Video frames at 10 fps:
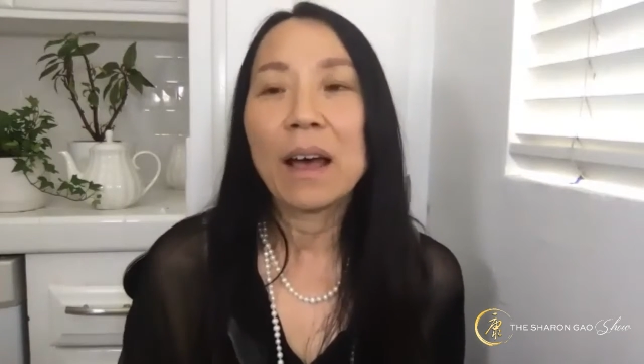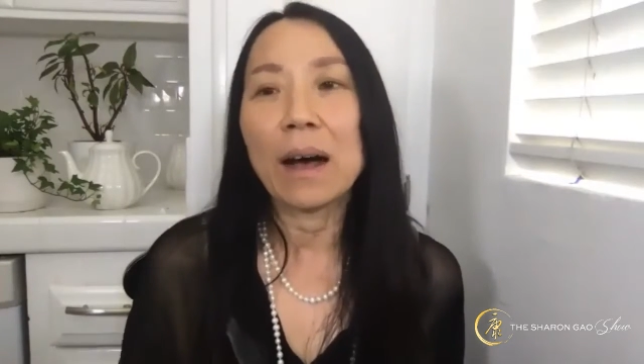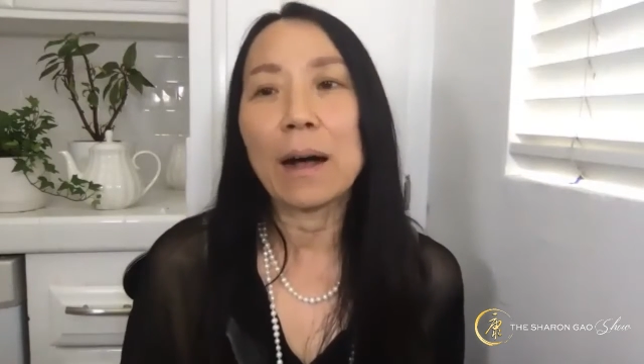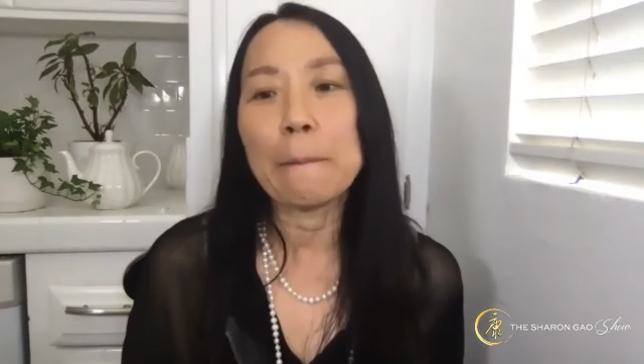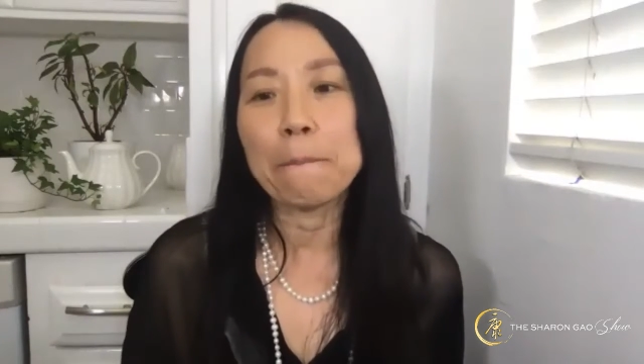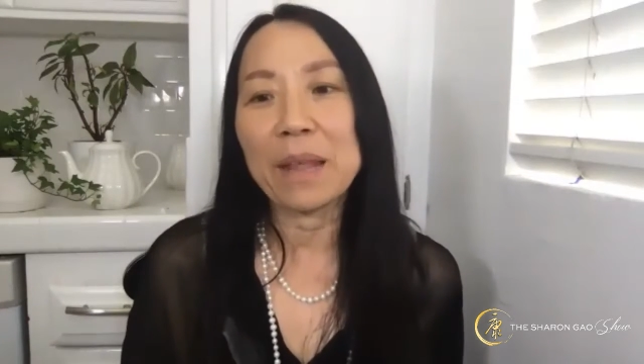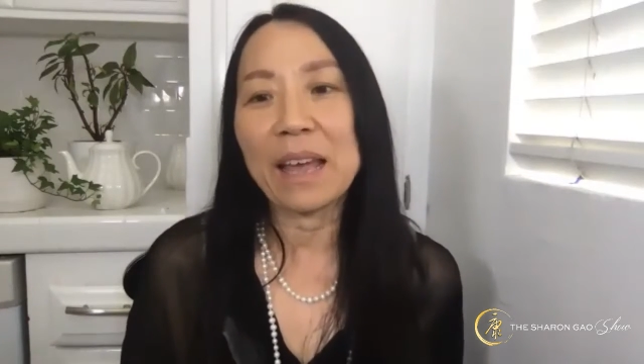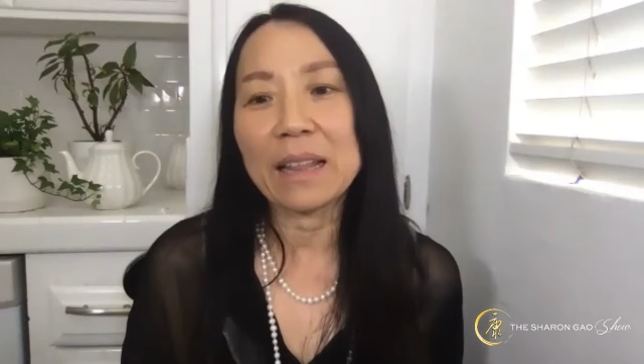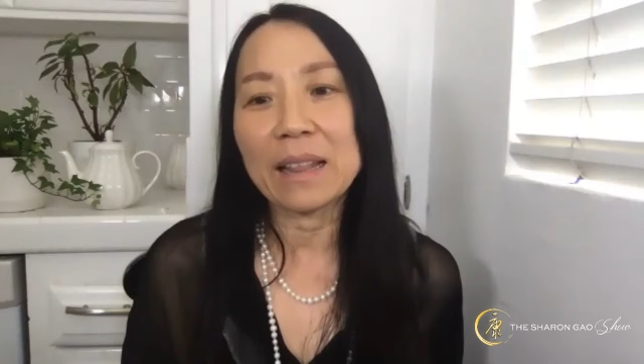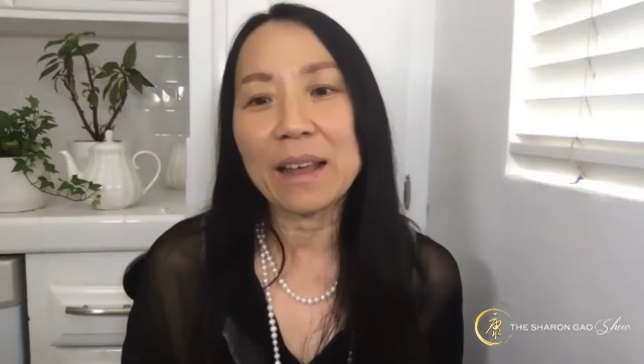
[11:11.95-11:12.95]

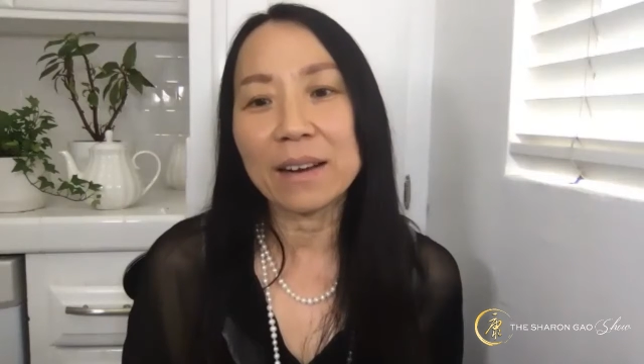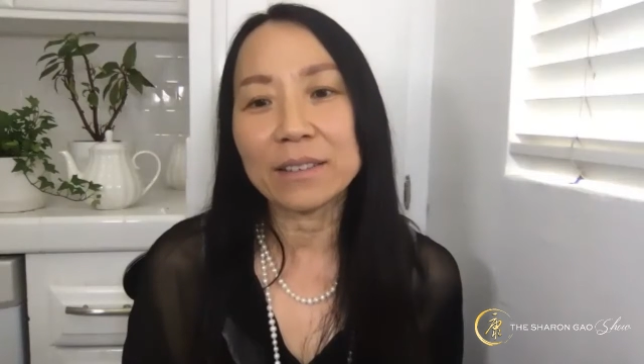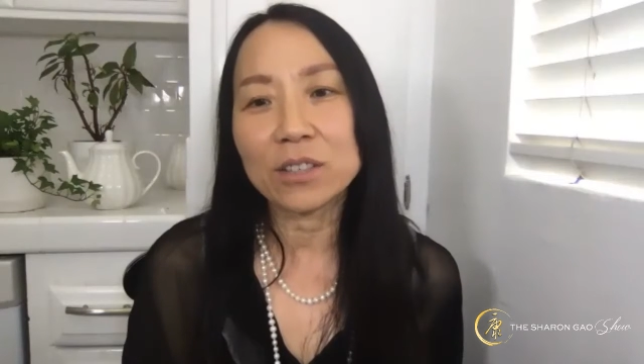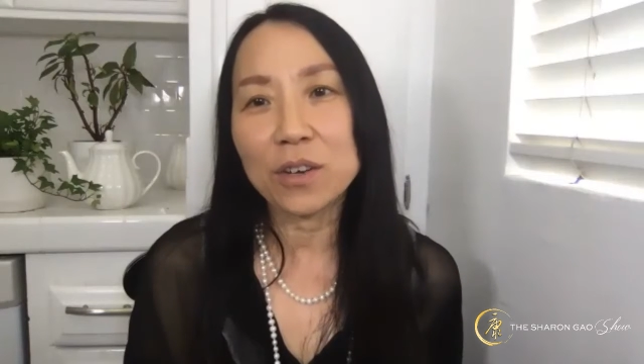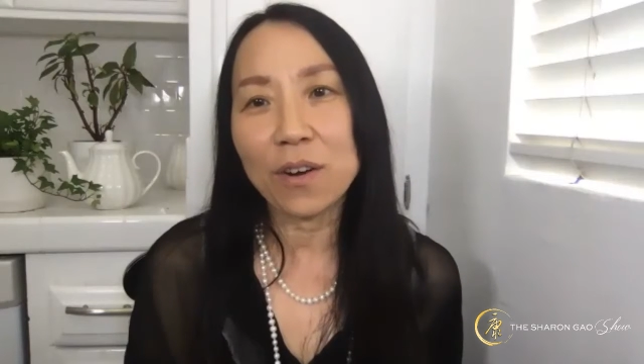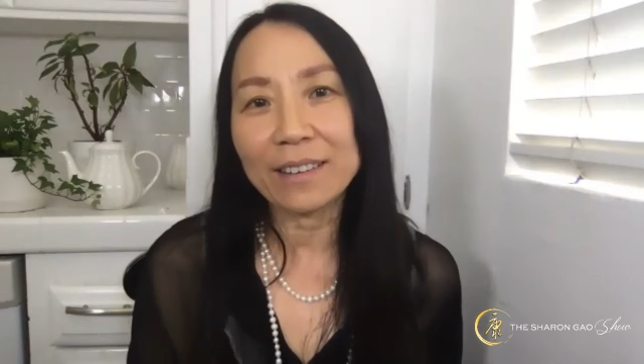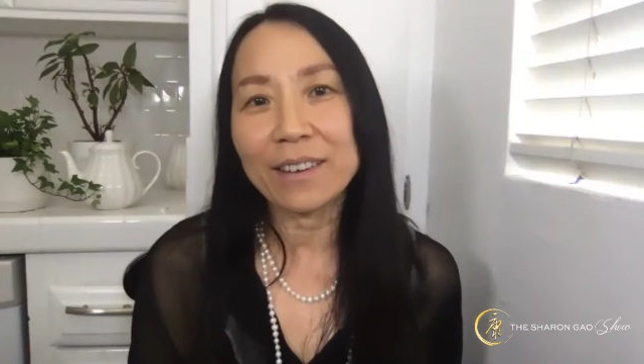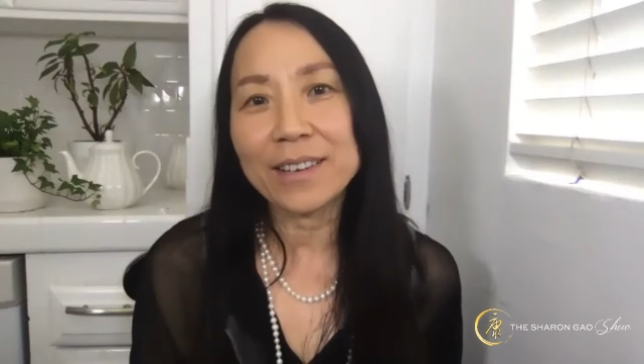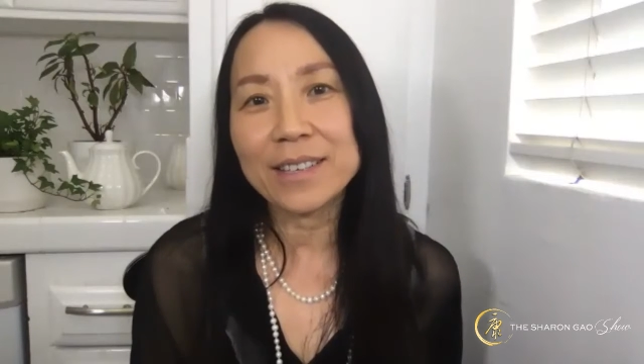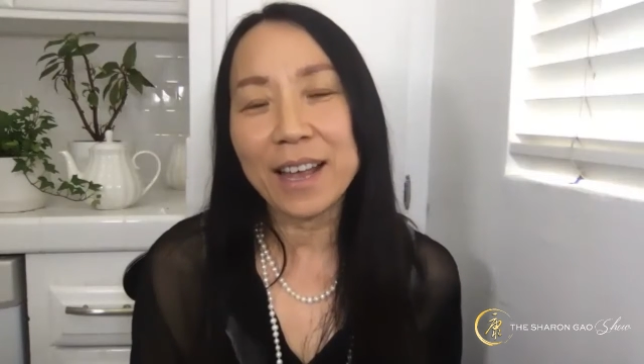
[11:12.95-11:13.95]
and then to
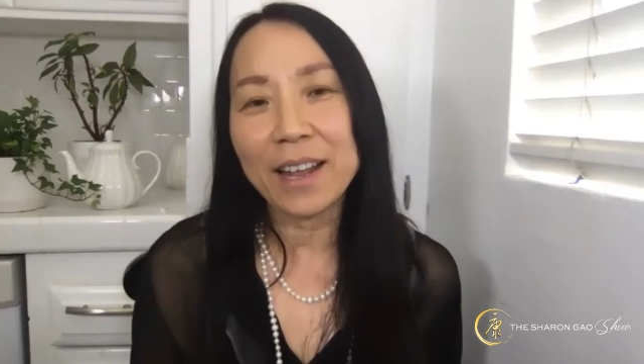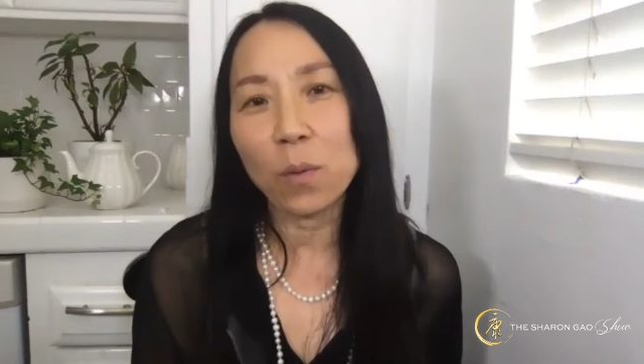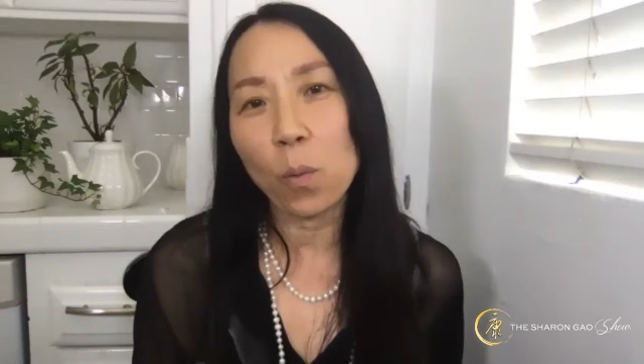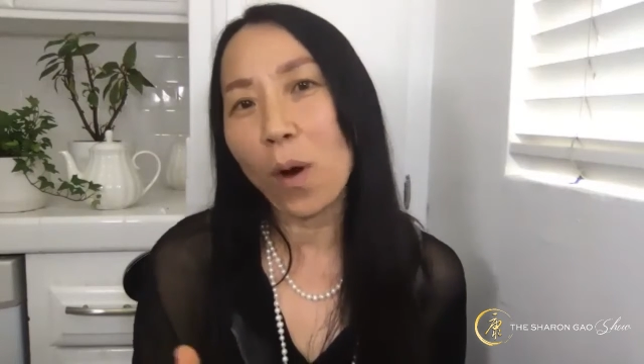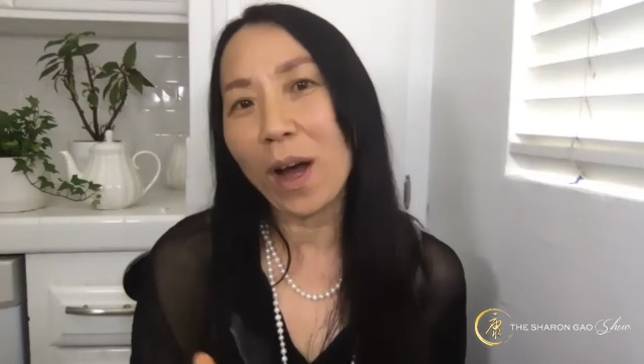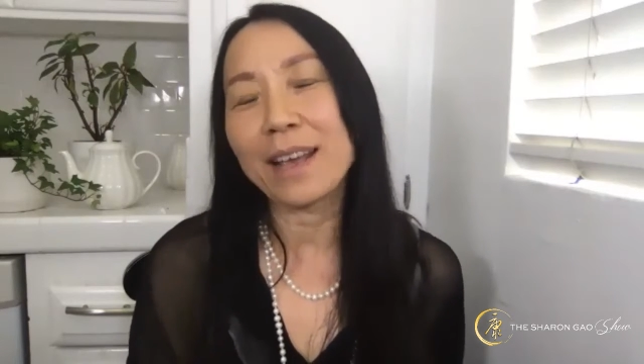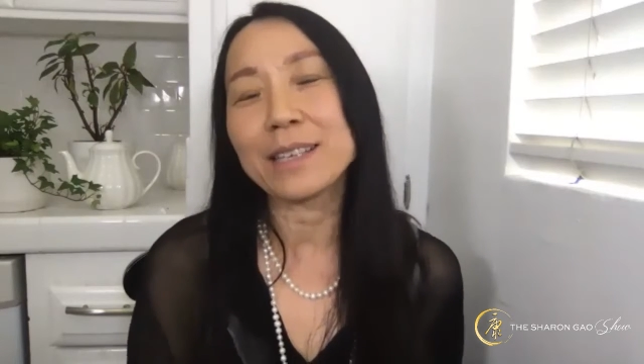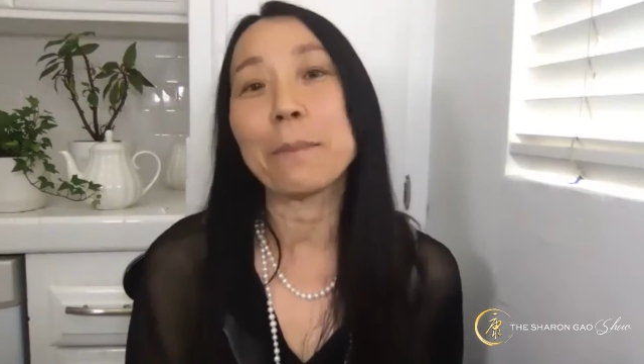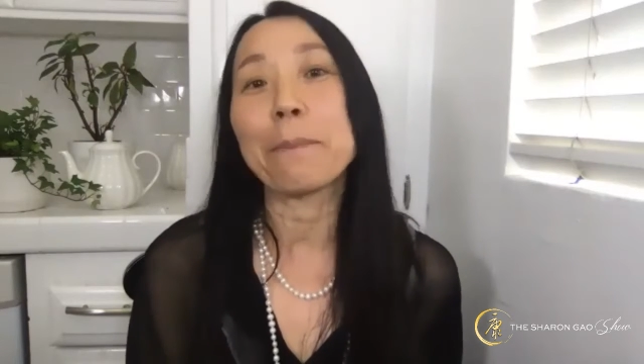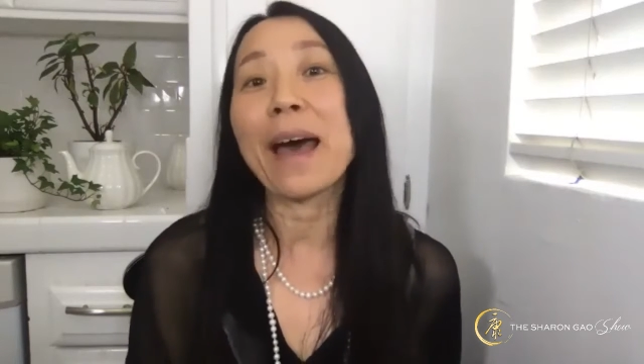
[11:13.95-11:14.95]
understand what is
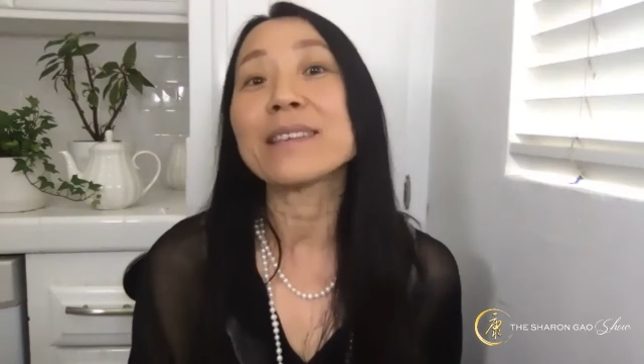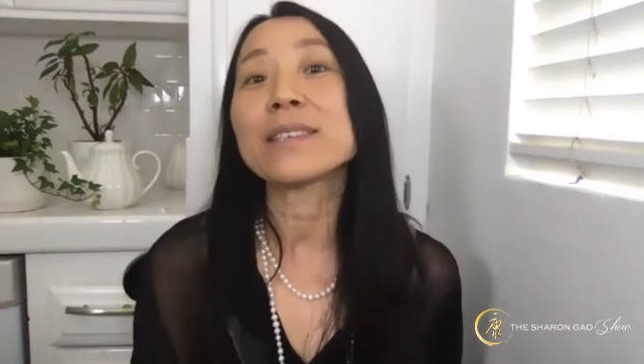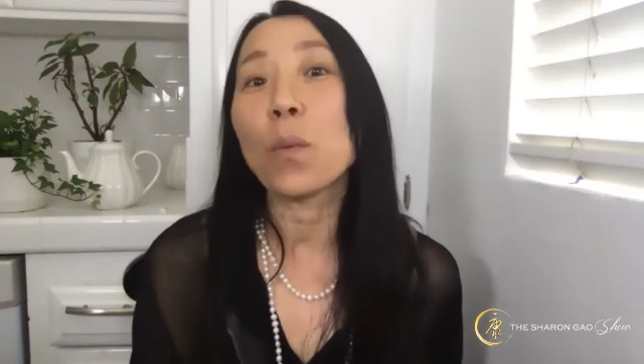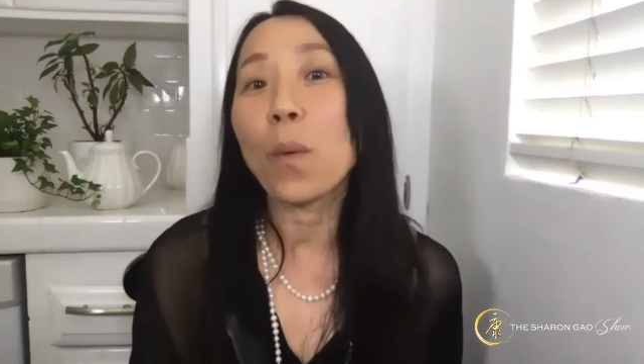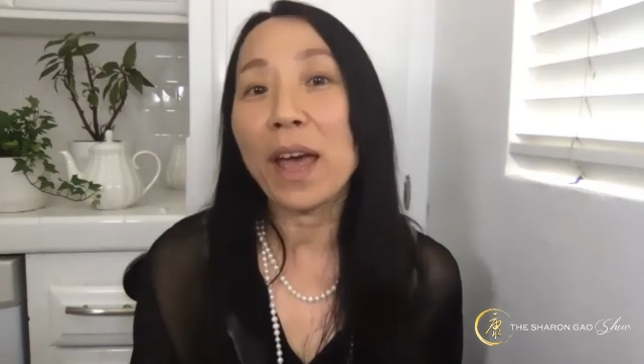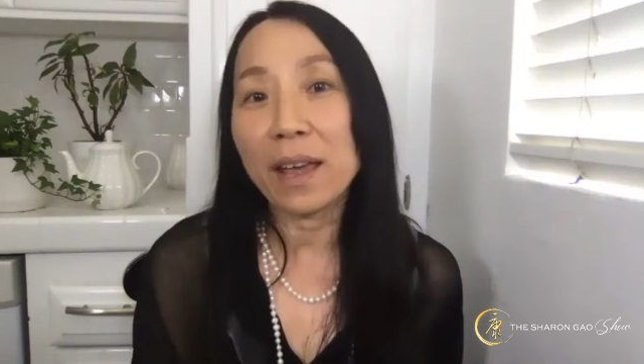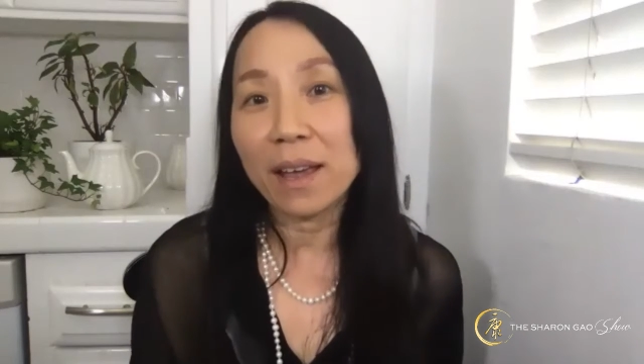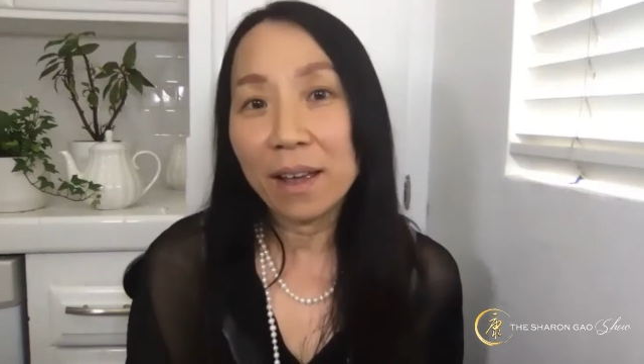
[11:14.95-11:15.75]
the best way